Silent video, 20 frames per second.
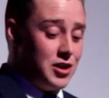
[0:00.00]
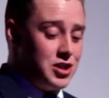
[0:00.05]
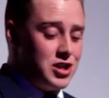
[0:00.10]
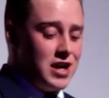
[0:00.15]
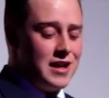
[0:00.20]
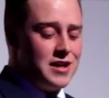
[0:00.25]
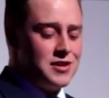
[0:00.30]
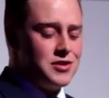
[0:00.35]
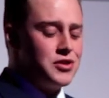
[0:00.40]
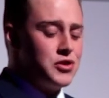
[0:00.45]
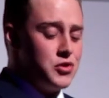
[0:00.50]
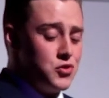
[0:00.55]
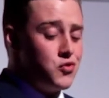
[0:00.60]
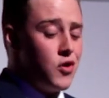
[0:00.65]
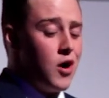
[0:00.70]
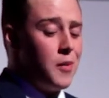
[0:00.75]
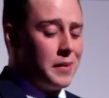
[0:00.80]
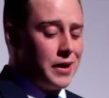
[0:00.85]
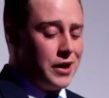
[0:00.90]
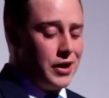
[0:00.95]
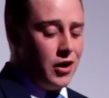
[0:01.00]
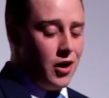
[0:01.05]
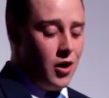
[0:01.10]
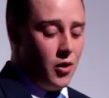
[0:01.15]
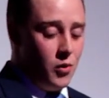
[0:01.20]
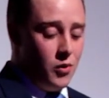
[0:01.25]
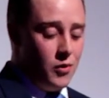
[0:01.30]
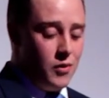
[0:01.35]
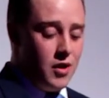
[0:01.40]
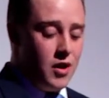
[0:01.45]
changed to drop and
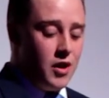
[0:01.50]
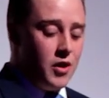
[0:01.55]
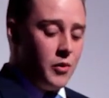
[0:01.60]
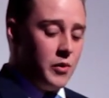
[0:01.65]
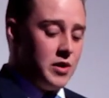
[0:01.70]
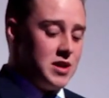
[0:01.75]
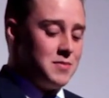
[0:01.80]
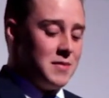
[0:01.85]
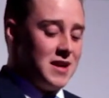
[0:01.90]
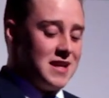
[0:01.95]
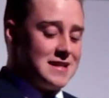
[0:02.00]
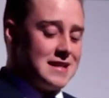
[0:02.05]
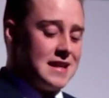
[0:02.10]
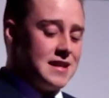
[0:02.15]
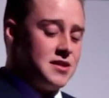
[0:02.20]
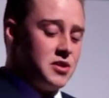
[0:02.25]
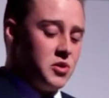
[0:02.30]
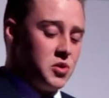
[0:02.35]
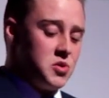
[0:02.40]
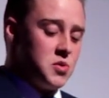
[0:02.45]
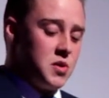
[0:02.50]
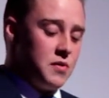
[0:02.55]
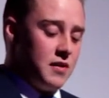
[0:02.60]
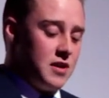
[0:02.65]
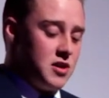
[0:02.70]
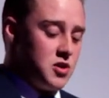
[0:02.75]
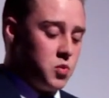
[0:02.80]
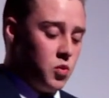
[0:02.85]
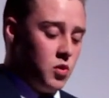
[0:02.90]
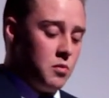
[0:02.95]
go, which means that as soon as we
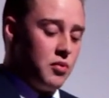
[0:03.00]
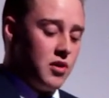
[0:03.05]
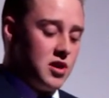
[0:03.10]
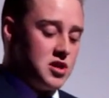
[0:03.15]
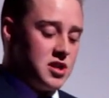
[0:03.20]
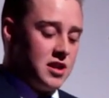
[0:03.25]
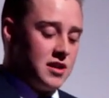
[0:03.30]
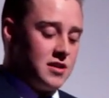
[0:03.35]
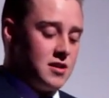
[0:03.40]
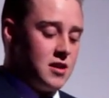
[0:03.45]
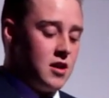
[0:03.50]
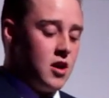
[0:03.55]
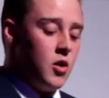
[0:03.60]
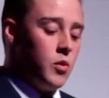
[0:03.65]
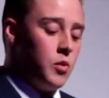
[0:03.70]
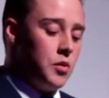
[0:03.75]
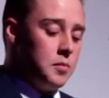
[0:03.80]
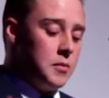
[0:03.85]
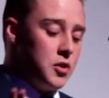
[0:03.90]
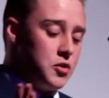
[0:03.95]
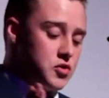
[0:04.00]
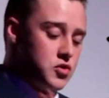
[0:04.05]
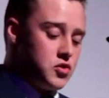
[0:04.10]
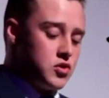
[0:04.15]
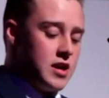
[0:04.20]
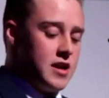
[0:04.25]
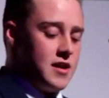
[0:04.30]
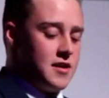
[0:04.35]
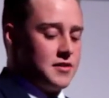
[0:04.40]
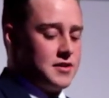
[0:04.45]
finish one project, we move
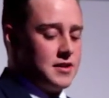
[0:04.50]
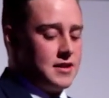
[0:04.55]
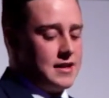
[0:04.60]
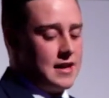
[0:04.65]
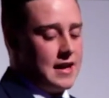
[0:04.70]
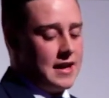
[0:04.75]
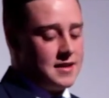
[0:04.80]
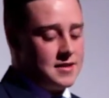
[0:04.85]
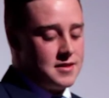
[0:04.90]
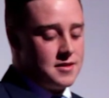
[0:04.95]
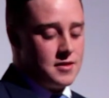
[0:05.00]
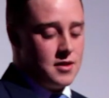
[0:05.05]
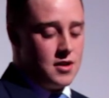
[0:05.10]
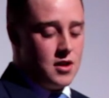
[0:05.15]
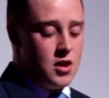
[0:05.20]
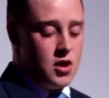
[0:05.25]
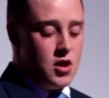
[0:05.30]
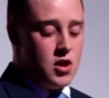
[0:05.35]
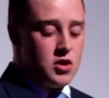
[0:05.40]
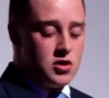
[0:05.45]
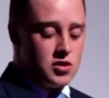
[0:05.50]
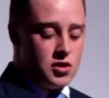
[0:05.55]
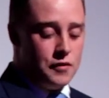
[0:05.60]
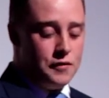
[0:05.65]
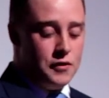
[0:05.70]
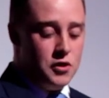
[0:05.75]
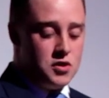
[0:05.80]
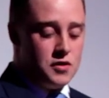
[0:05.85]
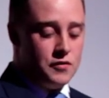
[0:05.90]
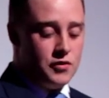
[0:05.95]
straight on to the next. So
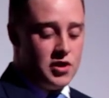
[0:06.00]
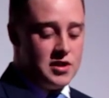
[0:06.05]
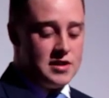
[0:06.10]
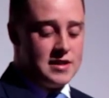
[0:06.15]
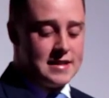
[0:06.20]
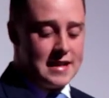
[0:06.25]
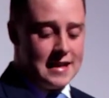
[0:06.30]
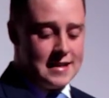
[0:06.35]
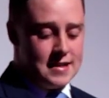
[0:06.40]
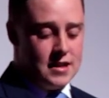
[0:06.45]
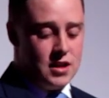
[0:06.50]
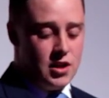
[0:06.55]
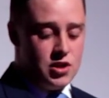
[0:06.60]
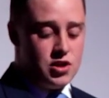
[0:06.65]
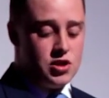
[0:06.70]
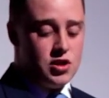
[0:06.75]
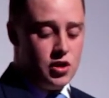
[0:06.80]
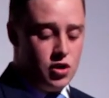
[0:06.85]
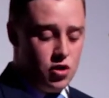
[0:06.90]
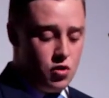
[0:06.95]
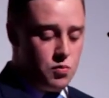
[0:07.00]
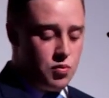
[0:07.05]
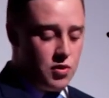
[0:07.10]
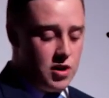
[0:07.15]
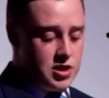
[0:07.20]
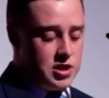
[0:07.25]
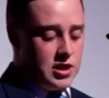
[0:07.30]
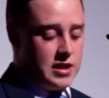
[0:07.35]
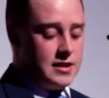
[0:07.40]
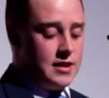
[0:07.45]
Future Voices has launched a new
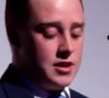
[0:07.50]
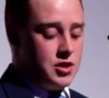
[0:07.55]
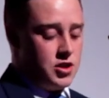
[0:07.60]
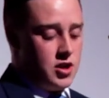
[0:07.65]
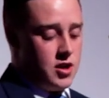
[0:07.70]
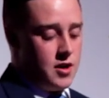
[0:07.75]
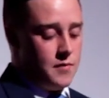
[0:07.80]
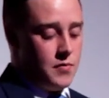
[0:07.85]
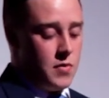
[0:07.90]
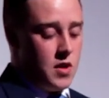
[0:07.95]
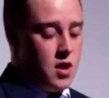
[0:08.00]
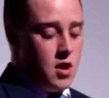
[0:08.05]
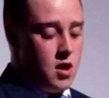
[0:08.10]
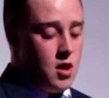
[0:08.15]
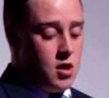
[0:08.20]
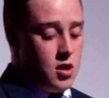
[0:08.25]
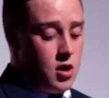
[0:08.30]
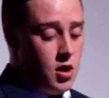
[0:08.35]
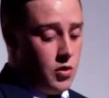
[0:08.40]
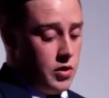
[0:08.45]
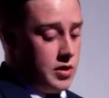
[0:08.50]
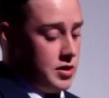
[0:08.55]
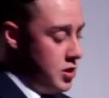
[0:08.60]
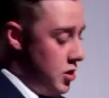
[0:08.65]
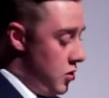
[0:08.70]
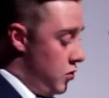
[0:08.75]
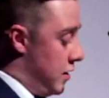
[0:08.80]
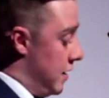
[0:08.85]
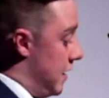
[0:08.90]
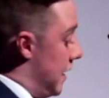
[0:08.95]
project this year, known
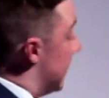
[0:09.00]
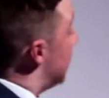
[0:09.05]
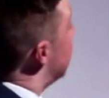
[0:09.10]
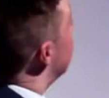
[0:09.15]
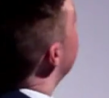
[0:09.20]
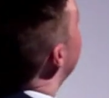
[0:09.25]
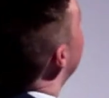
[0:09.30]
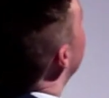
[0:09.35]
as Youth Elect.